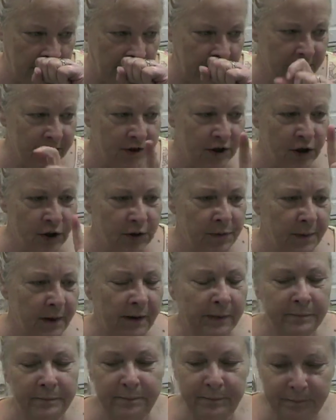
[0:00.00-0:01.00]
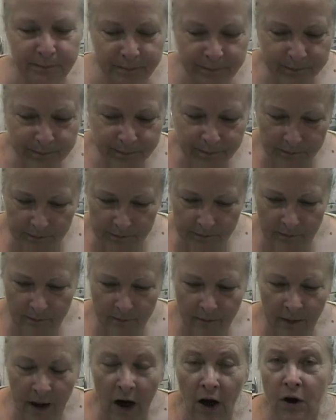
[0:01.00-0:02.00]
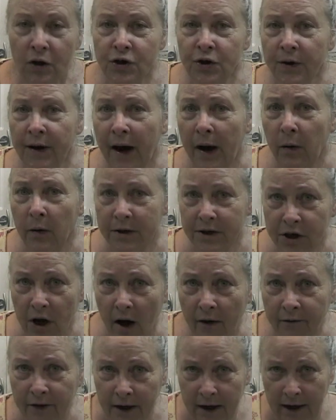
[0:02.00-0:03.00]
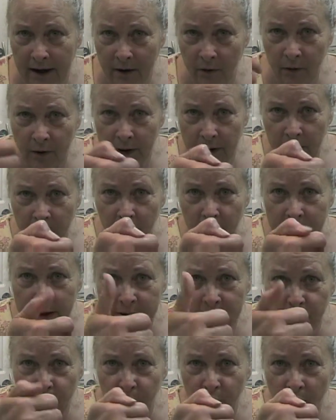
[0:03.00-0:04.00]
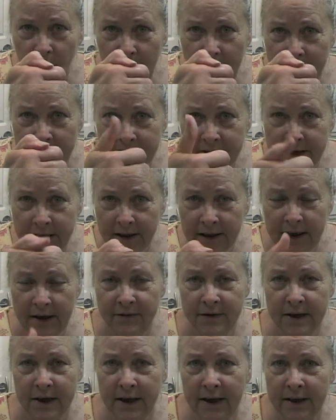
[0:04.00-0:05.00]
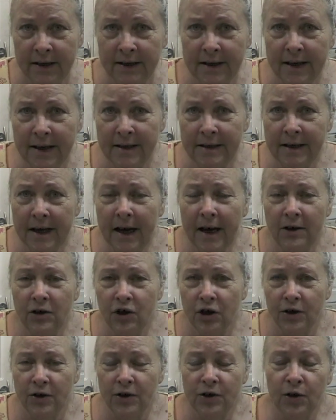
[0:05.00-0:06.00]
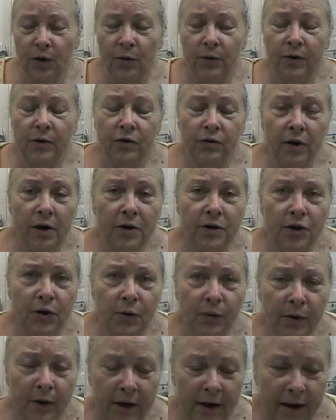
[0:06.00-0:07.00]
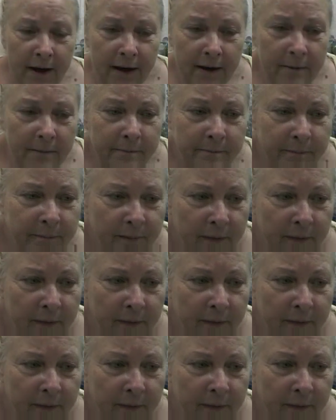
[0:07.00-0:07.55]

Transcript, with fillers: Excuse me. So now it's softening, where when it's pressed, it leaves an indentation, so the drugs are working.